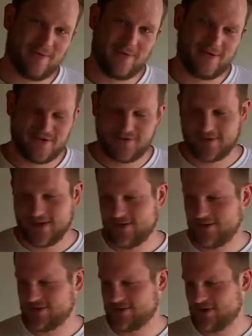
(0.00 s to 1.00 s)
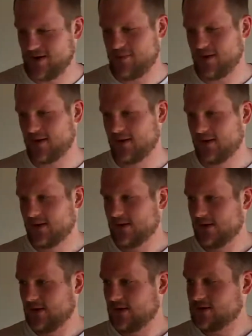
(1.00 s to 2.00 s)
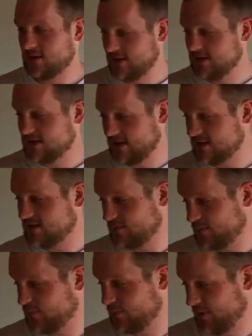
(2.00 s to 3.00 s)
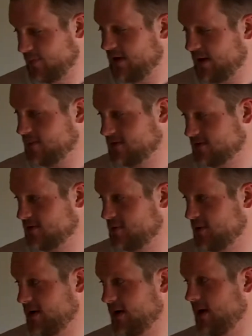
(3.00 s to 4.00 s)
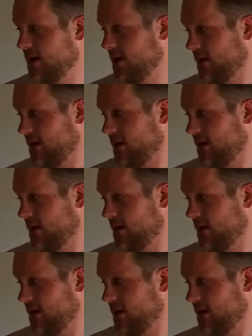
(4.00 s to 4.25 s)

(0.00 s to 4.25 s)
floor, just without all the striping. So it's the maple's real pretty,